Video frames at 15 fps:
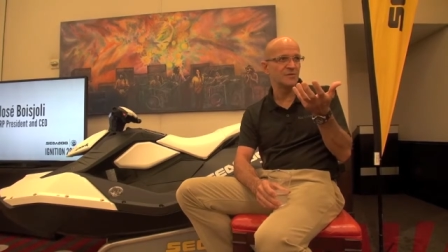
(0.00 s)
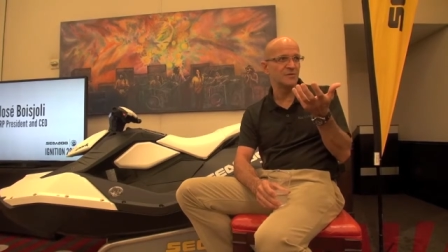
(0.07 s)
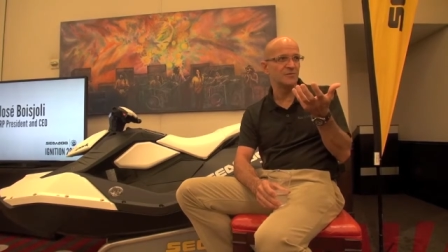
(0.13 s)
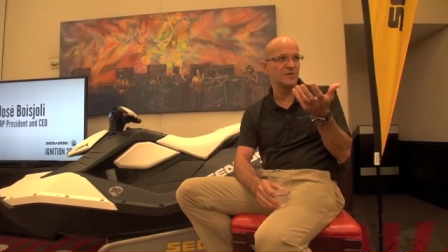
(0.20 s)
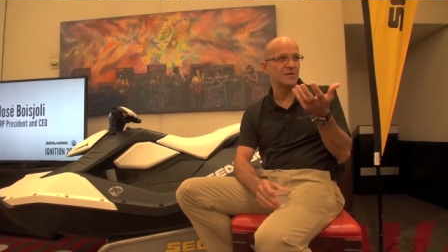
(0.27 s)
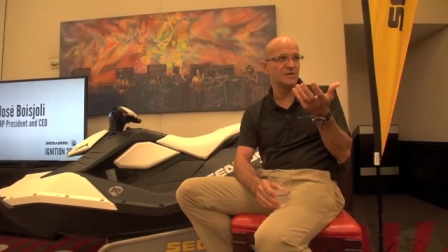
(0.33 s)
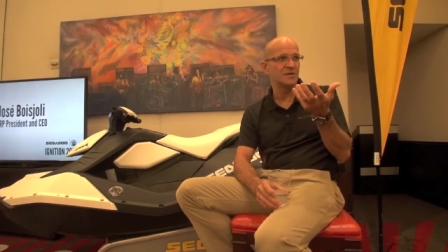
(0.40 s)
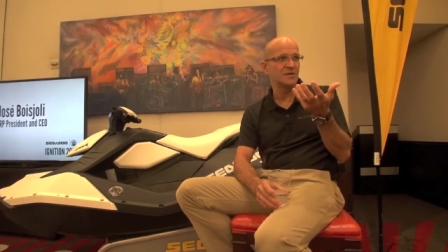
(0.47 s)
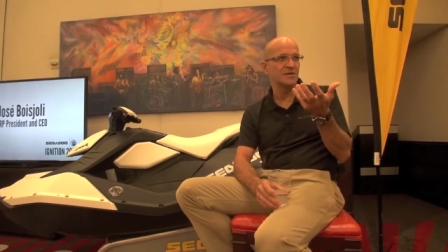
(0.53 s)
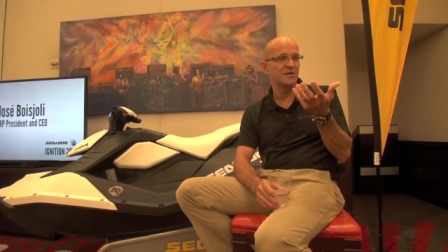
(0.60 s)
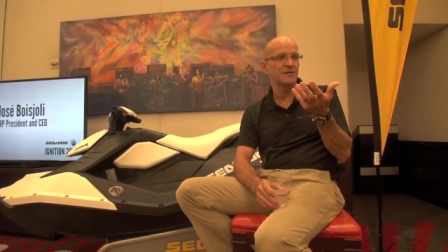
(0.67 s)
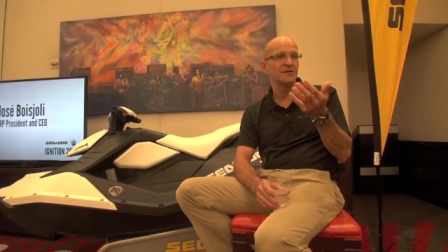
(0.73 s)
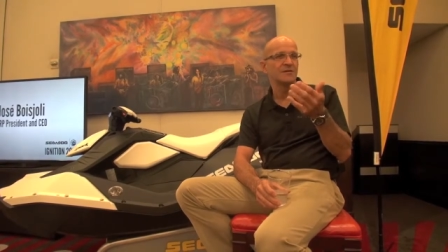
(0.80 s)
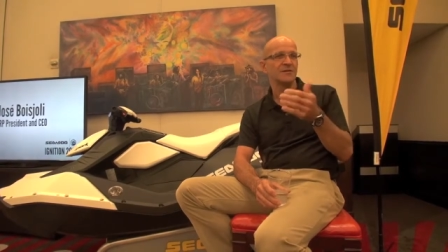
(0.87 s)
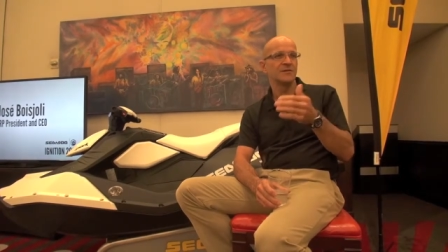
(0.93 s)
we will be,
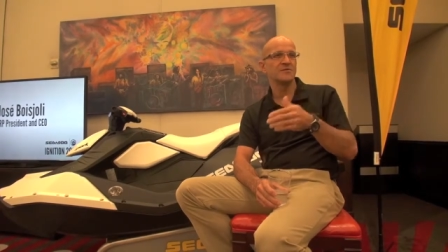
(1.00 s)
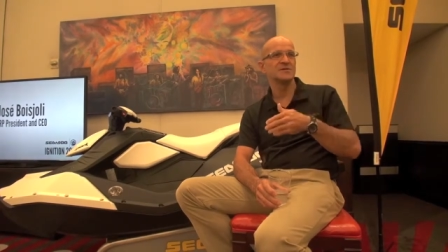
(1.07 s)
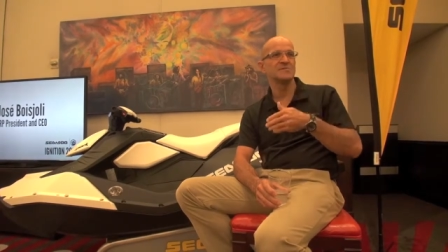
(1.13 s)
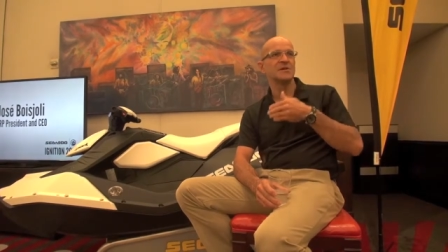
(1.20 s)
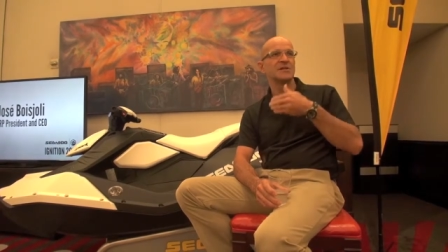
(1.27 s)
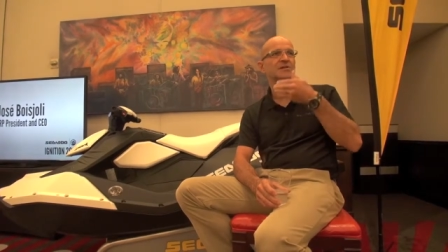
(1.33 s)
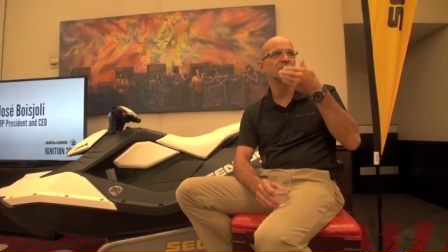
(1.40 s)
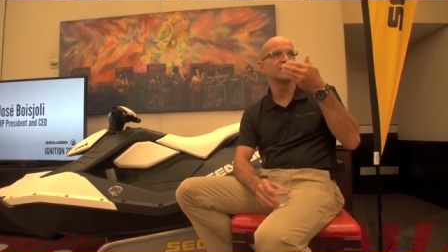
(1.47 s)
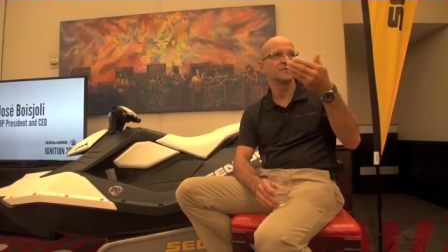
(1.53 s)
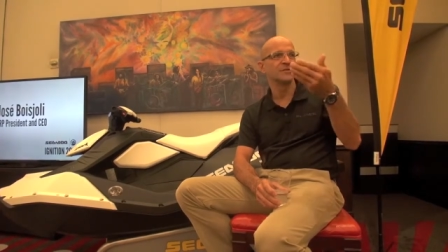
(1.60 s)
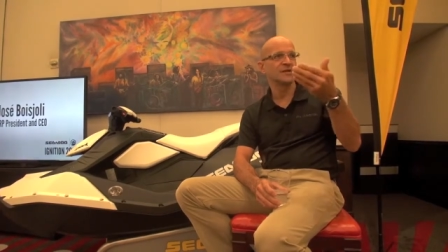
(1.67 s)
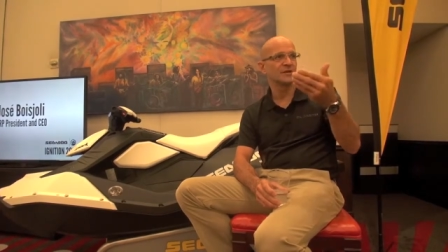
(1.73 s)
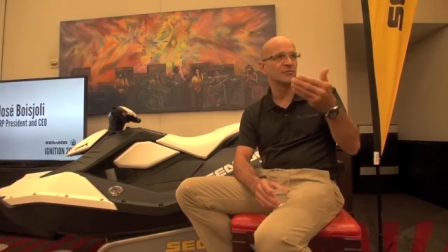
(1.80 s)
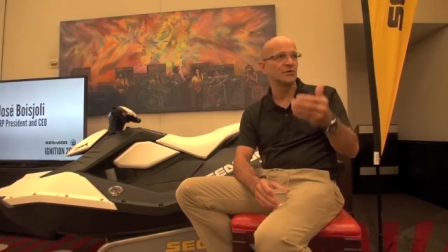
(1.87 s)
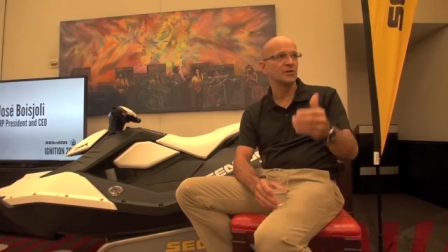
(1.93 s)
there is many other
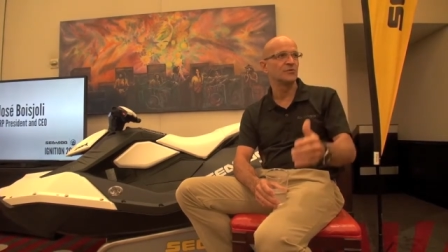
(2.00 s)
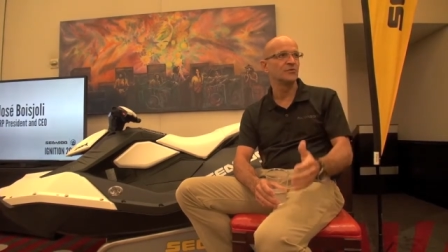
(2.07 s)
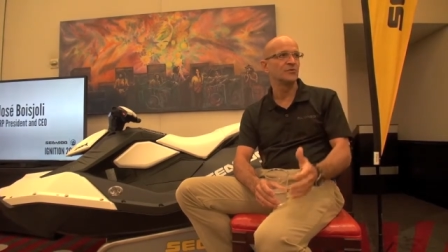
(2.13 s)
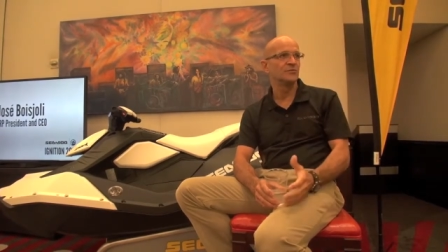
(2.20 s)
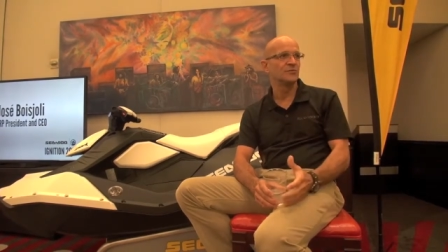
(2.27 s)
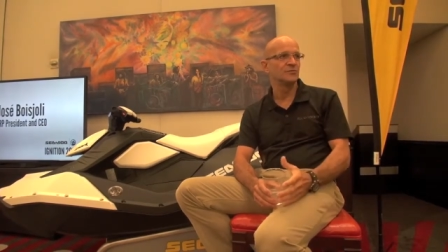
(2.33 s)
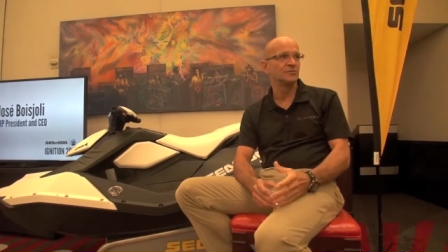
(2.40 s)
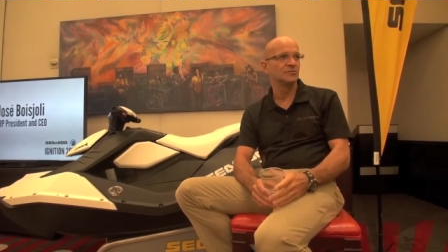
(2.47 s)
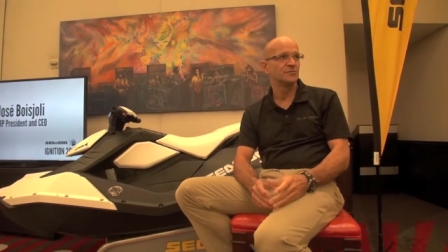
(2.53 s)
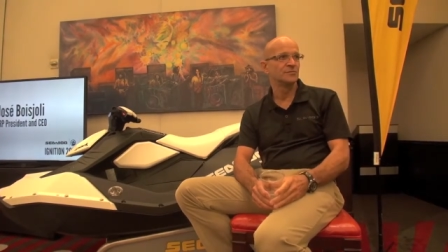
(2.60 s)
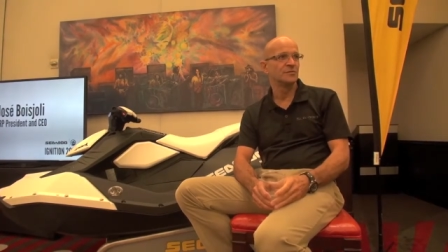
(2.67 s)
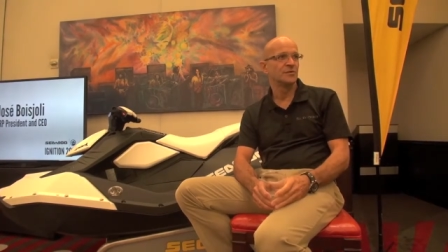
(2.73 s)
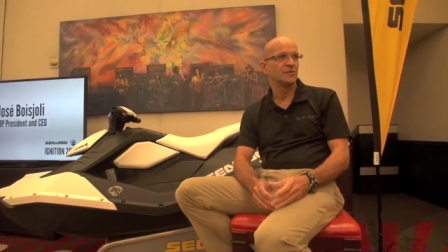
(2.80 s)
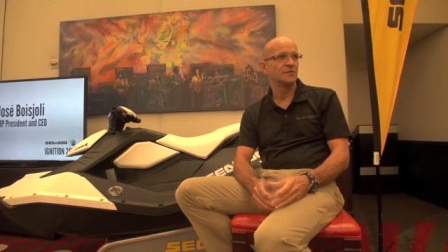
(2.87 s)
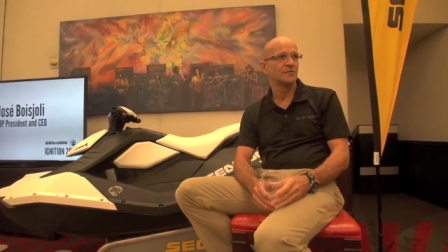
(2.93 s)
things we could do
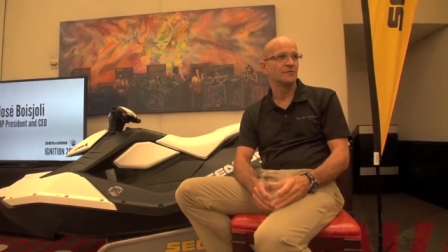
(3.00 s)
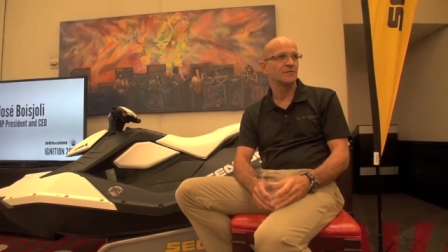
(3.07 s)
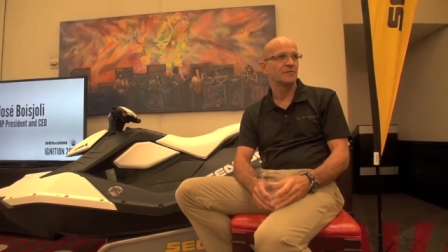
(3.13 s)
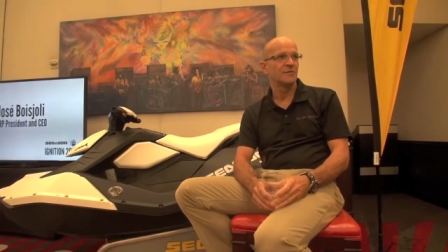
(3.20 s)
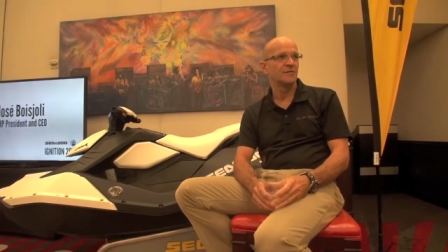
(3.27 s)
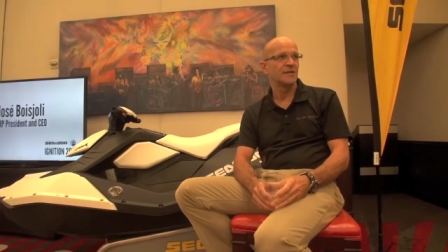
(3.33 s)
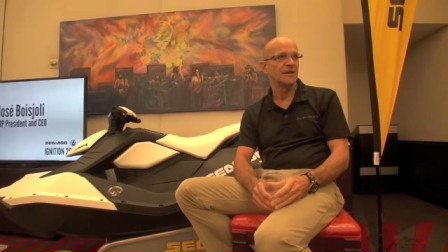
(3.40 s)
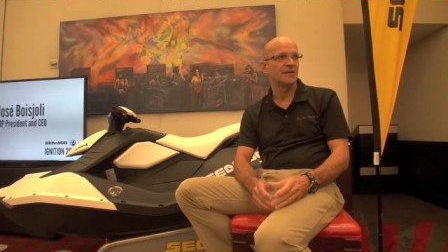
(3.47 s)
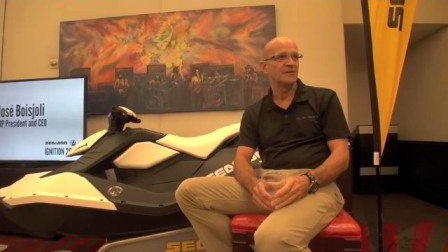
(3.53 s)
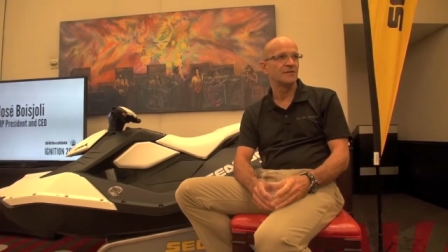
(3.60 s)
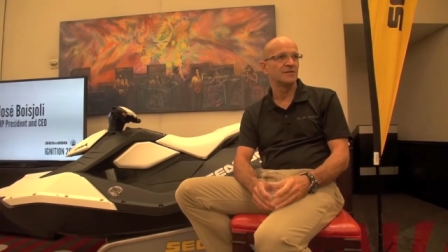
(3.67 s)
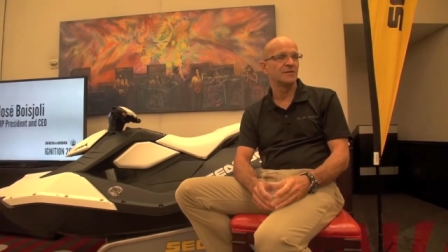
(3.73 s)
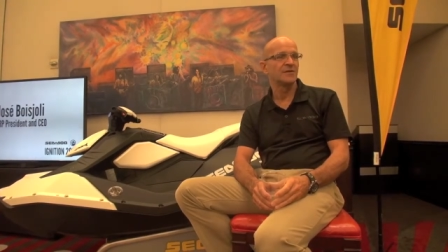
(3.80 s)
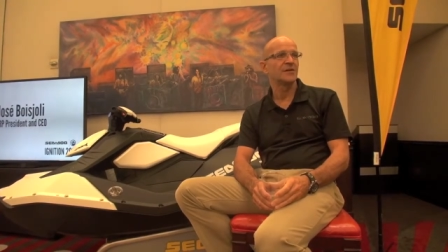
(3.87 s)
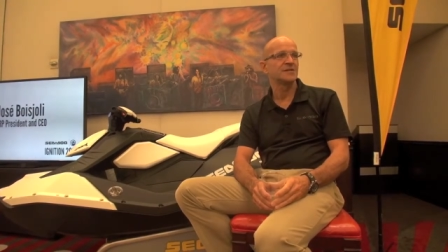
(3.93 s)
from that
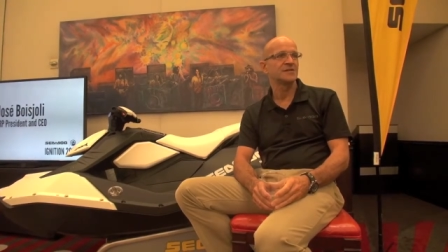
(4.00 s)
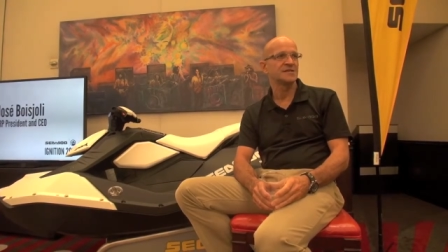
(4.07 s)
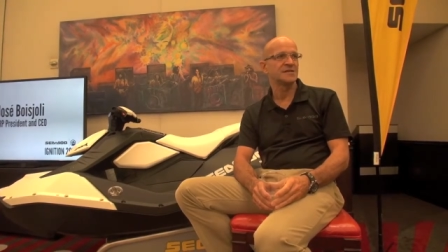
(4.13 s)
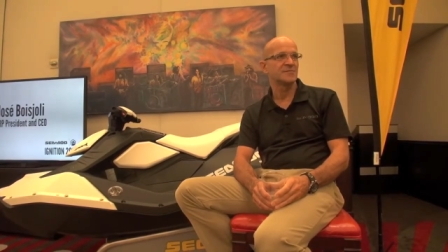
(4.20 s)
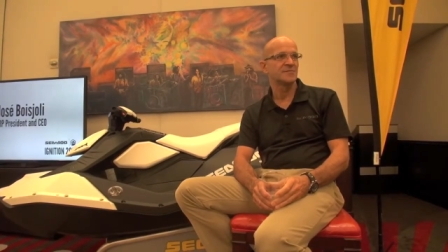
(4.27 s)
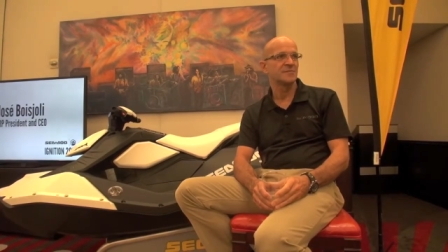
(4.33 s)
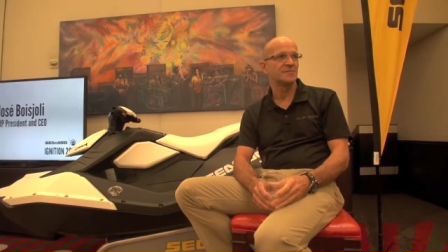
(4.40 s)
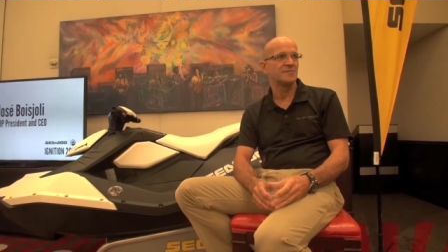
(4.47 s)
concept.